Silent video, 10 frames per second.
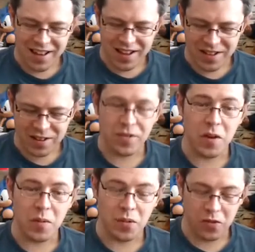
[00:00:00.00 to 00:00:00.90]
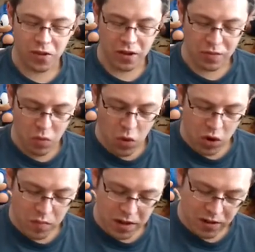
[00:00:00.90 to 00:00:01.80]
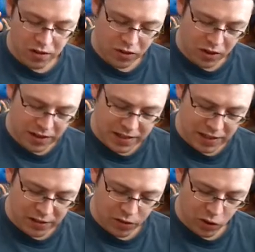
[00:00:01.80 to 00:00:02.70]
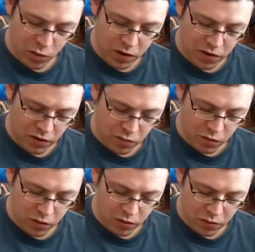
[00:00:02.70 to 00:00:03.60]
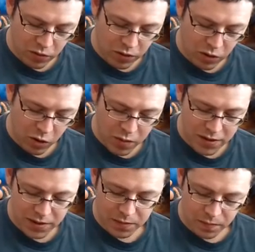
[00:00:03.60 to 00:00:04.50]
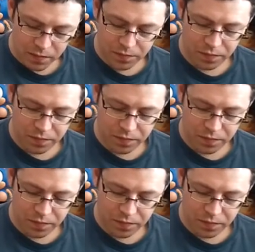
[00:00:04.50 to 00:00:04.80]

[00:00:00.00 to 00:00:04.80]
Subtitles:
It's very, very warm here, so a nice little strawberry dessert wouldn't go amiss.